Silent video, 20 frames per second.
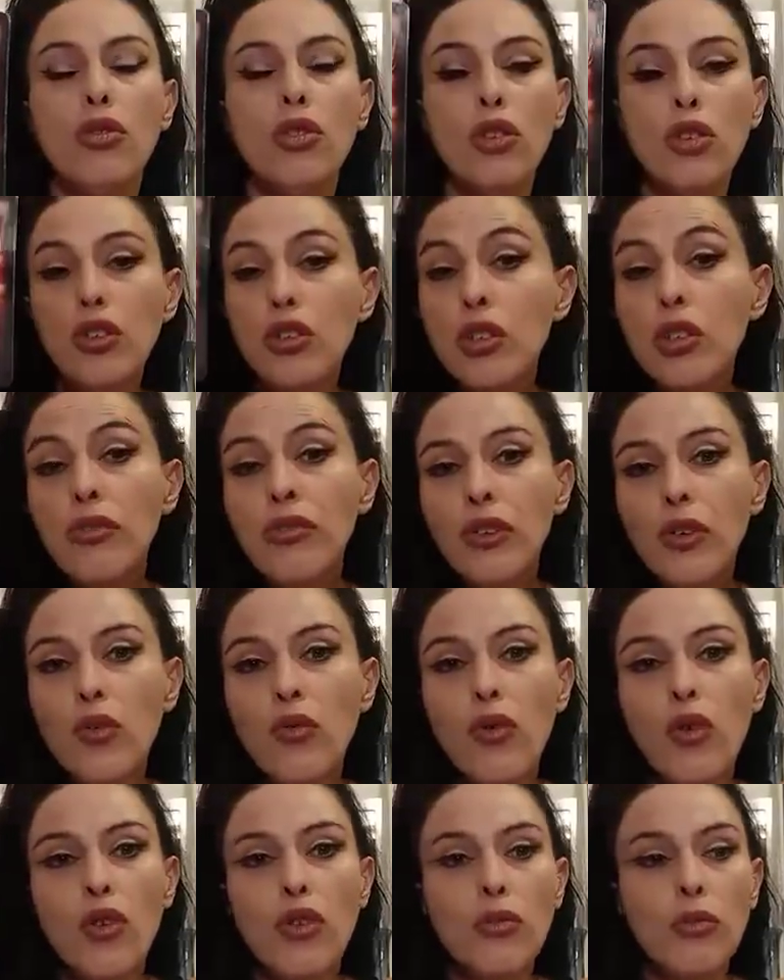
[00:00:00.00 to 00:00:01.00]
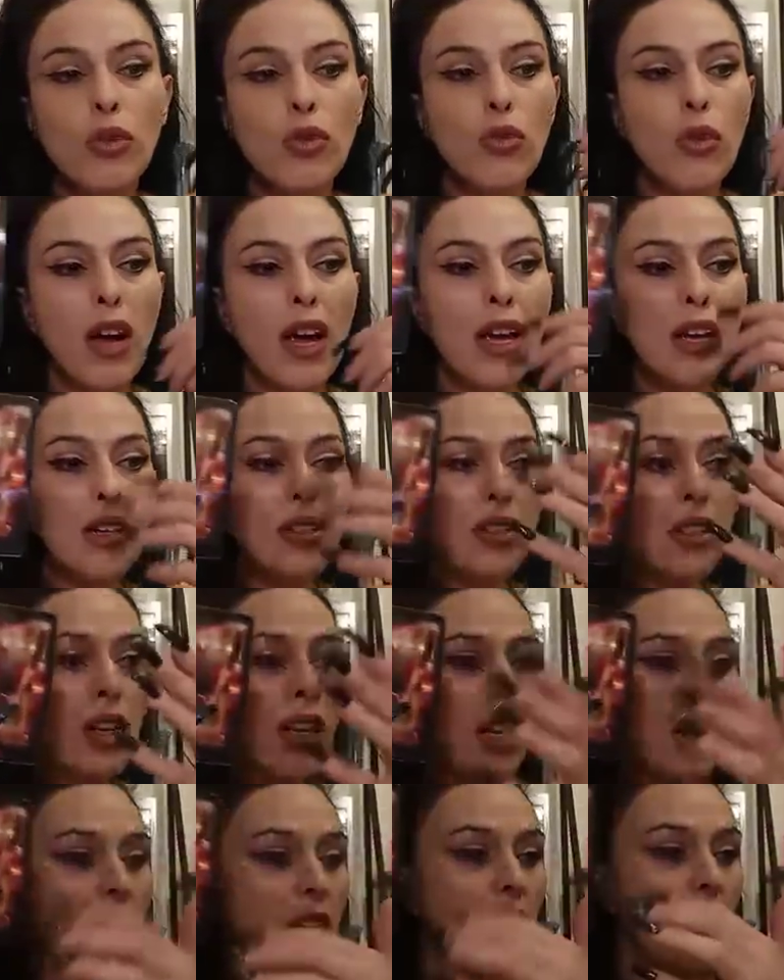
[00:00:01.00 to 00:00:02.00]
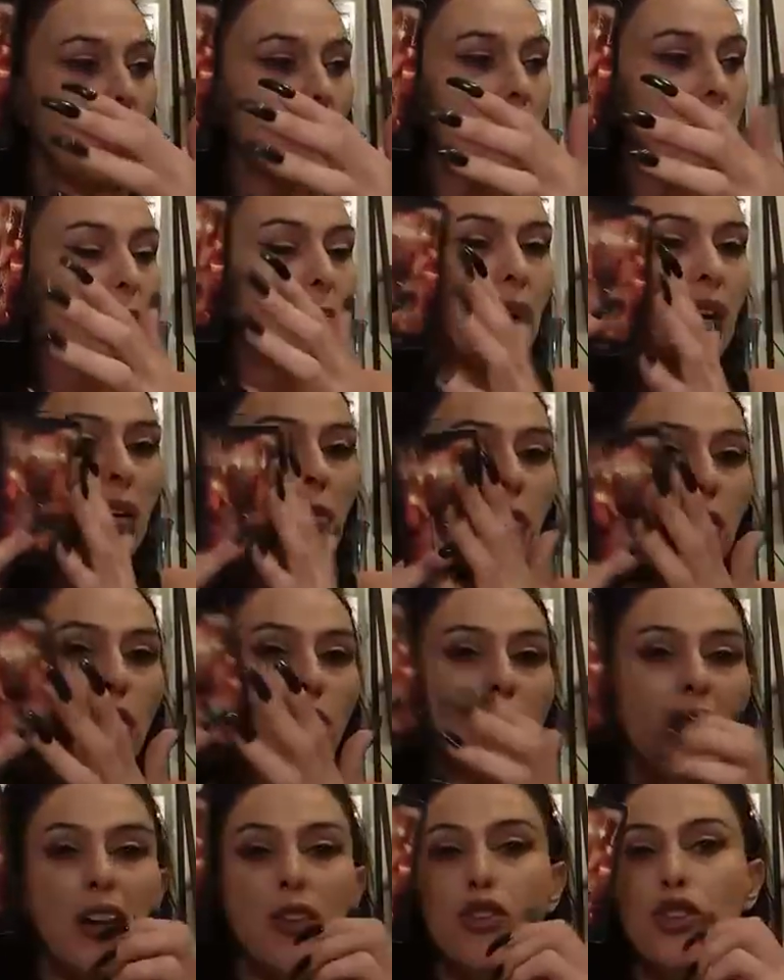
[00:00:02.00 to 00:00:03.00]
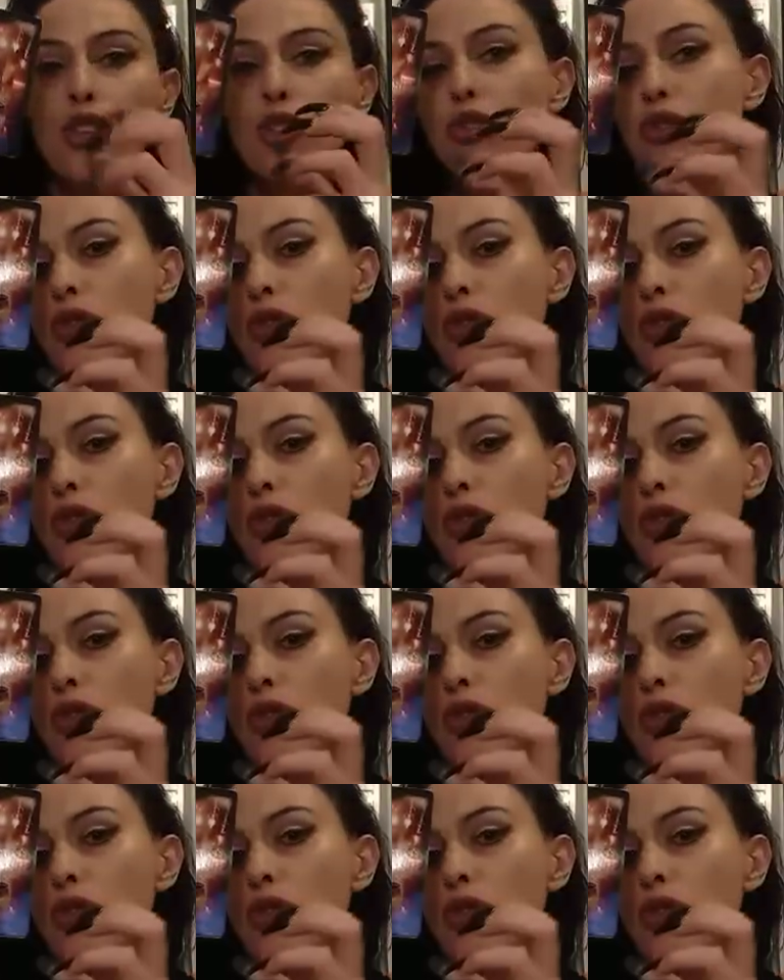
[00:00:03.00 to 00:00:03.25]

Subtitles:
do feel vulnerable, and it can be people around you